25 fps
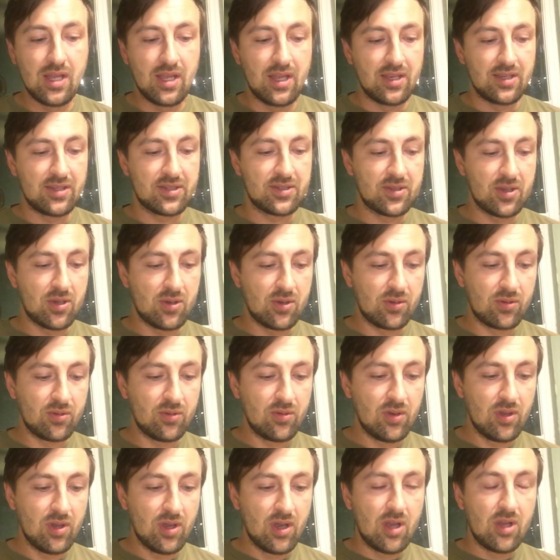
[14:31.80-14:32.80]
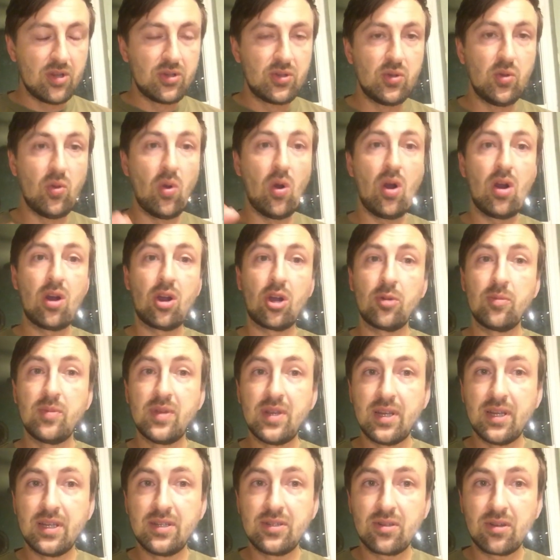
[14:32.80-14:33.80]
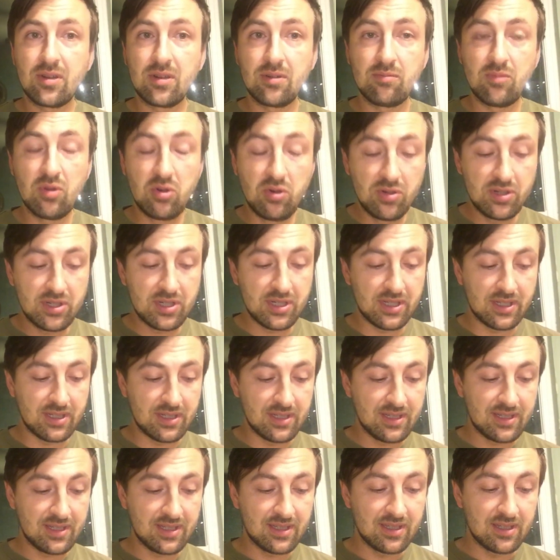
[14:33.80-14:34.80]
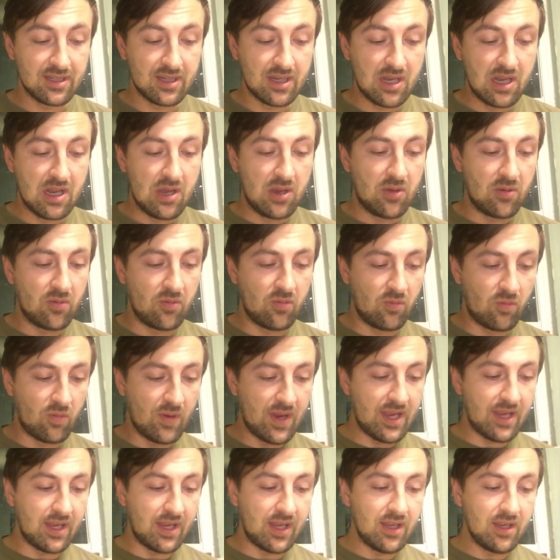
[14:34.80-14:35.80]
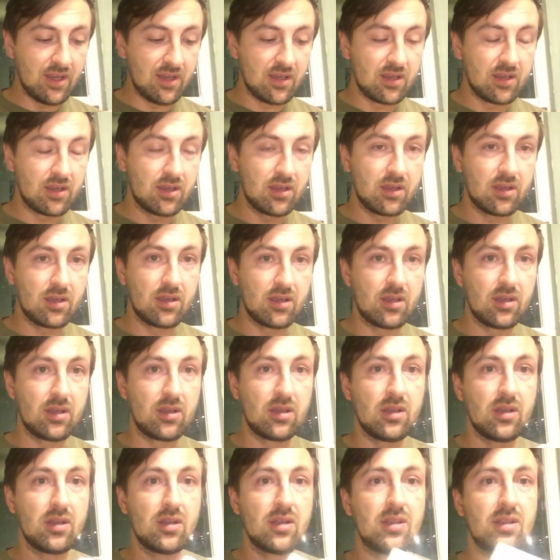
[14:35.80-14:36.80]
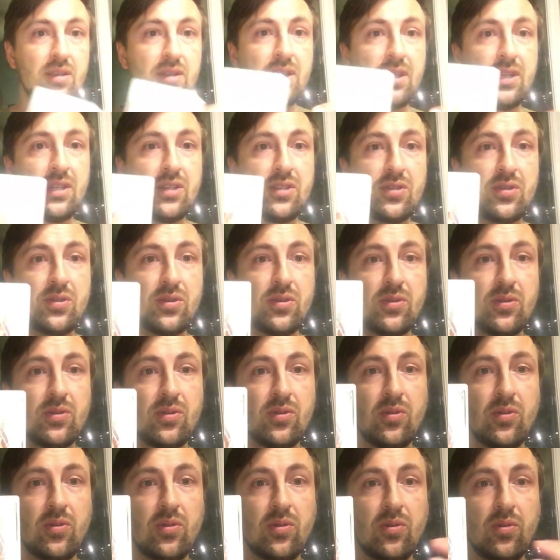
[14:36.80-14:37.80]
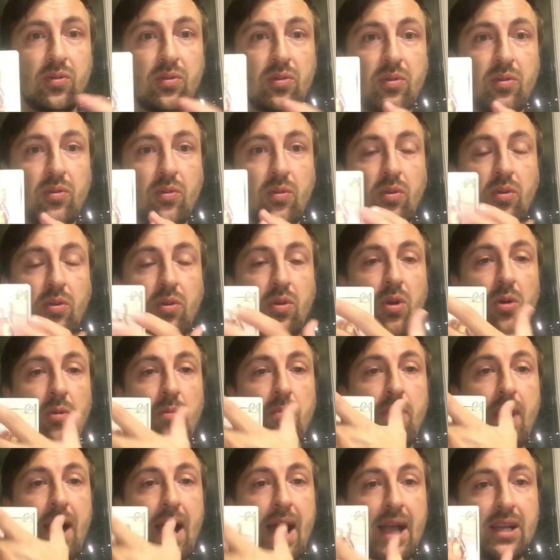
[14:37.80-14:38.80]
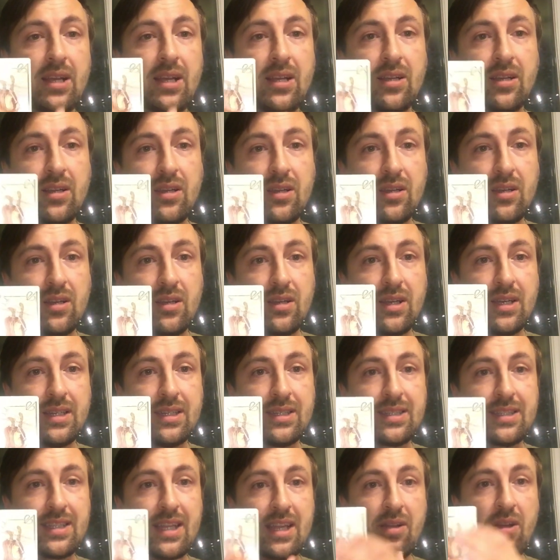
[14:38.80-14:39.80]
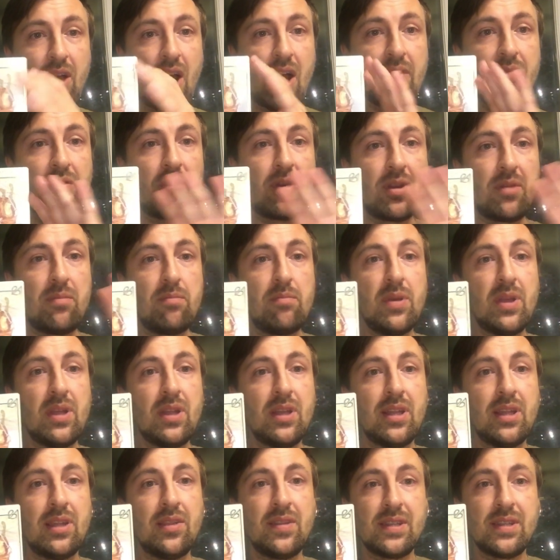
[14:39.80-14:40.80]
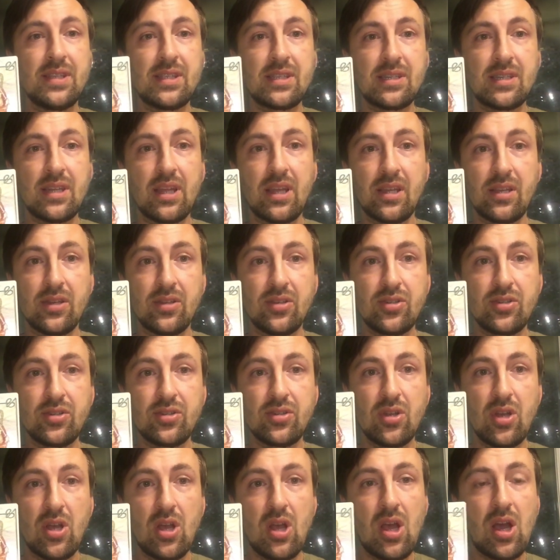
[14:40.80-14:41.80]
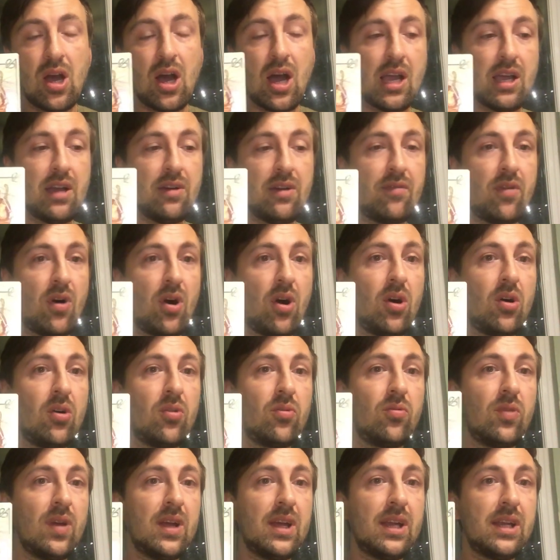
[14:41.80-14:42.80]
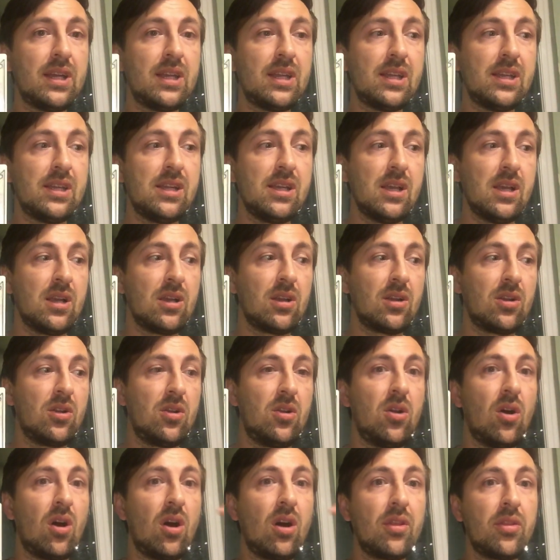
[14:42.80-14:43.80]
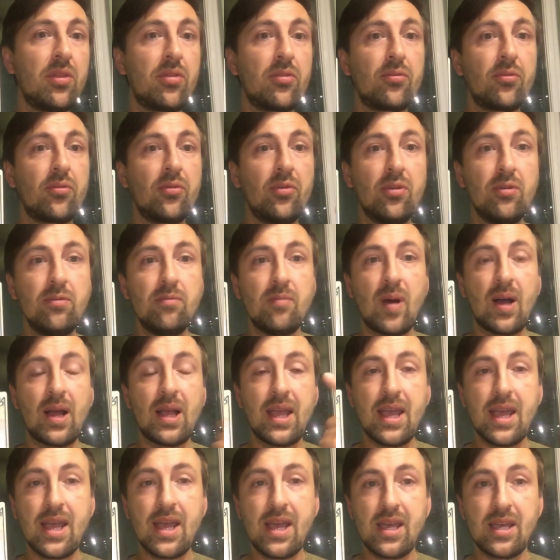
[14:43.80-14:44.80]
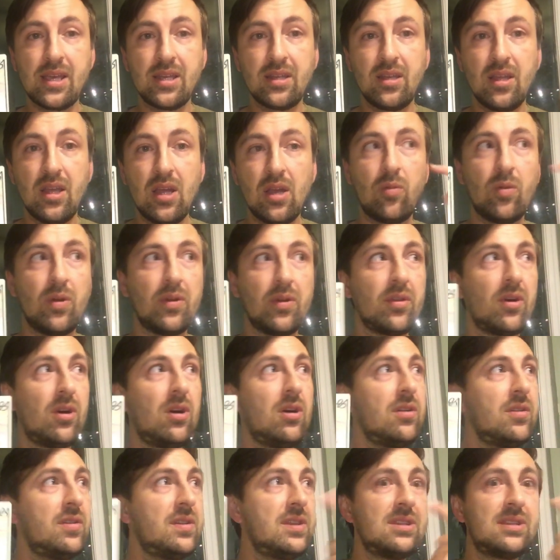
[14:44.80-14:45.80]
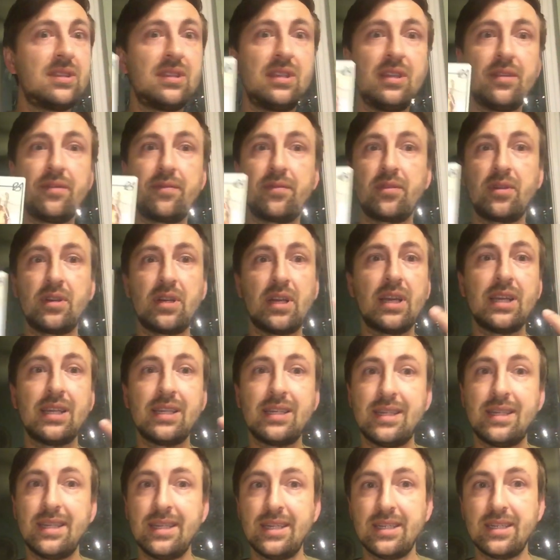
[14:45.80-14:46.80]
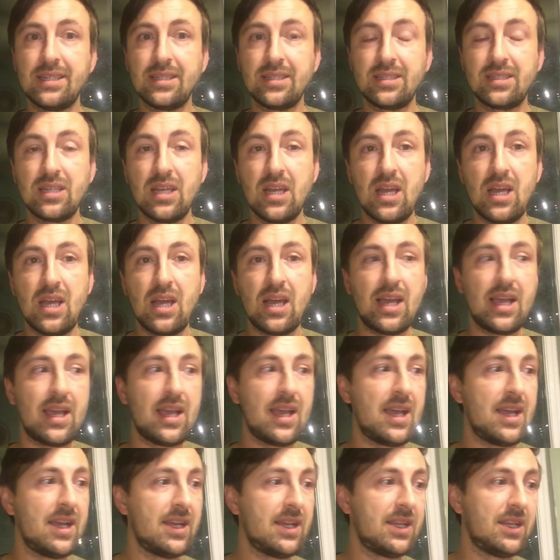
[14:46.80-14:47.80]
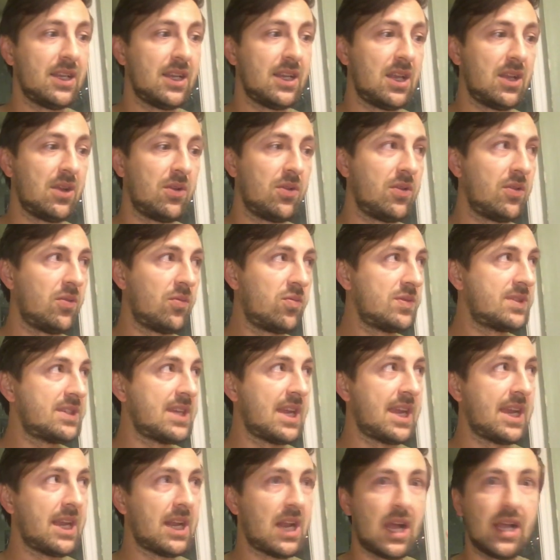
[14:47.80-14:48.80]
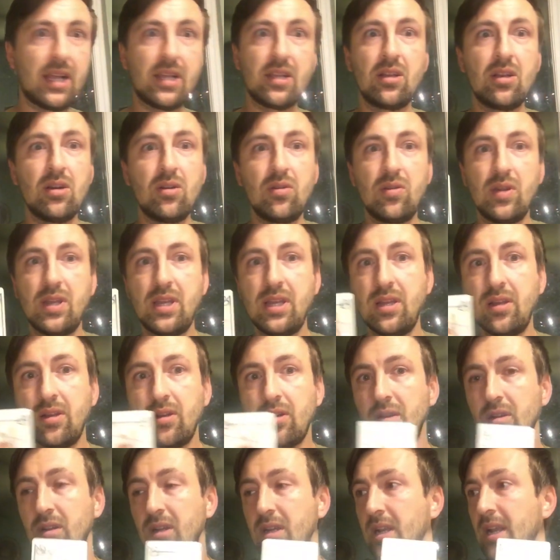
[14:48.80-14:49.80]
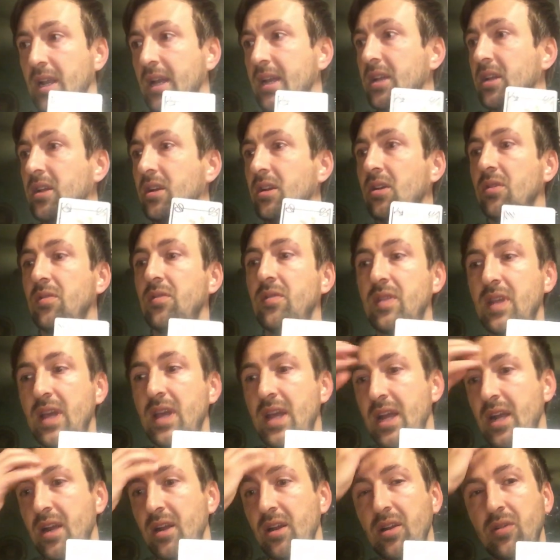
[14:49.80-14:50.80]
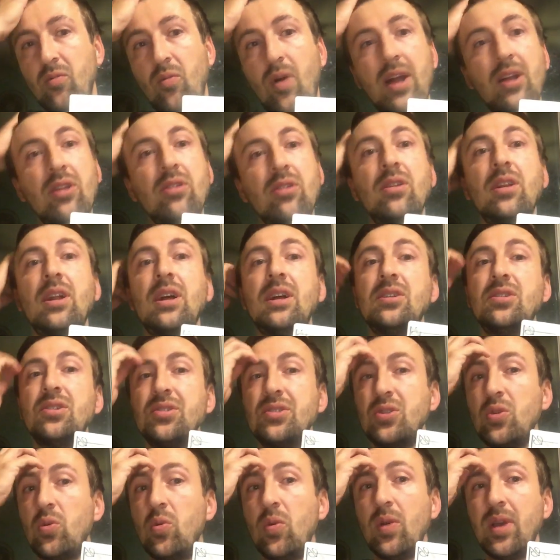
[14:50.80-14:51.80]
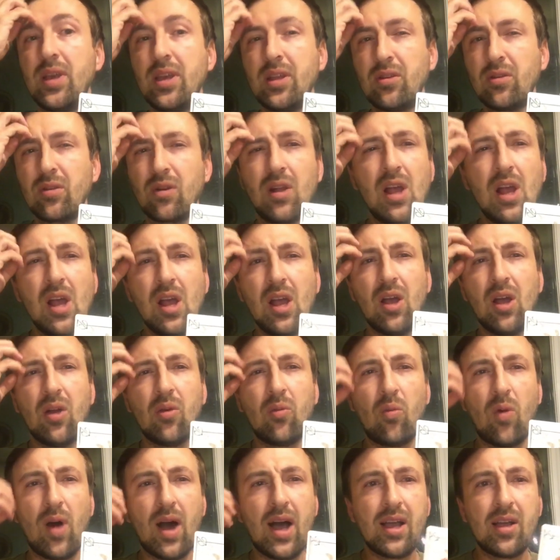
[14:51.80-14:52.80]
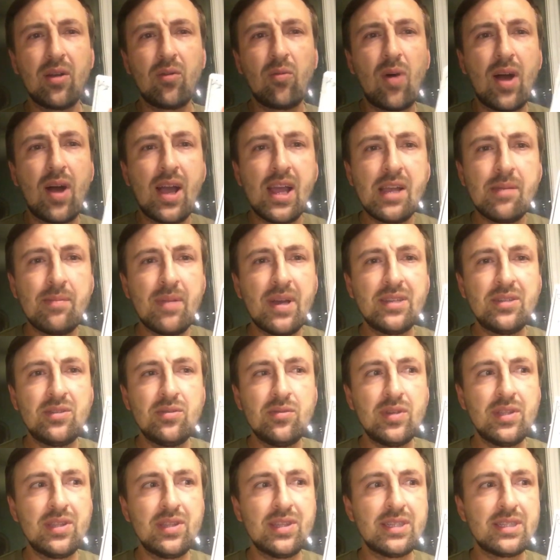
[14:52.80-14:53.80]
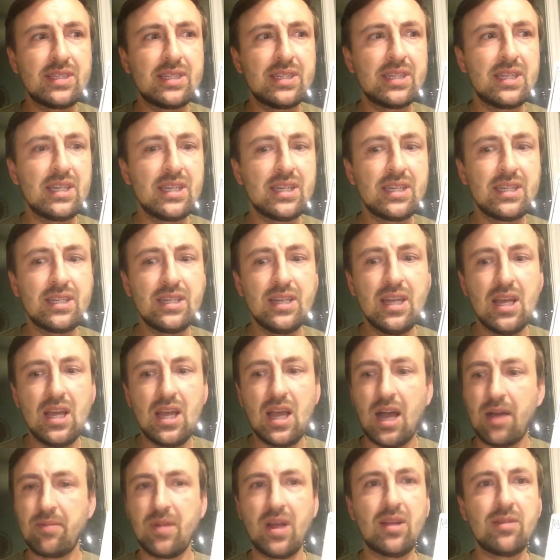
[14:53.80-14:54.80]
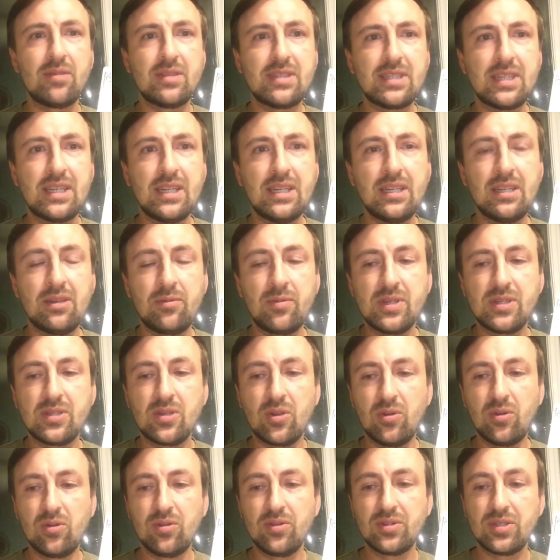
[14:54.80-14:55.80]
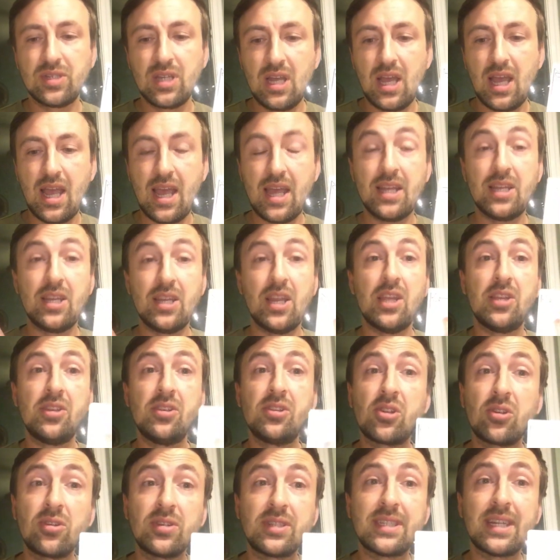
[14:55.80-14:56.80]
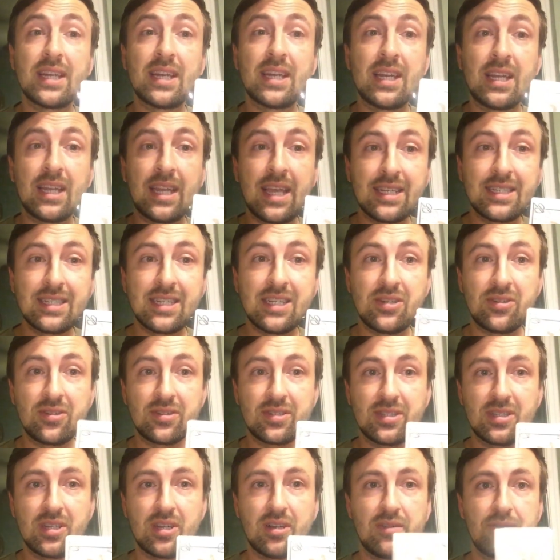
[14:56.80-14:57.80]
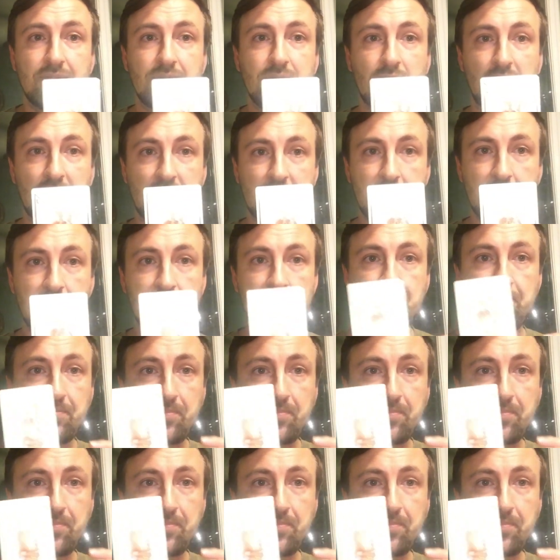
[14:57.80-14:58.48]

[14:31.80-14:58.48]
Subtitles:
So, to harmonize our emotions, we need to go back and say, I've already been in this stage. I have already gone through my head with all these different ideas and saying I could go here and I could go there, and why don't I just quit, or why am I doing this again? I'm not seeing any results, and you start second guessing yourself, right?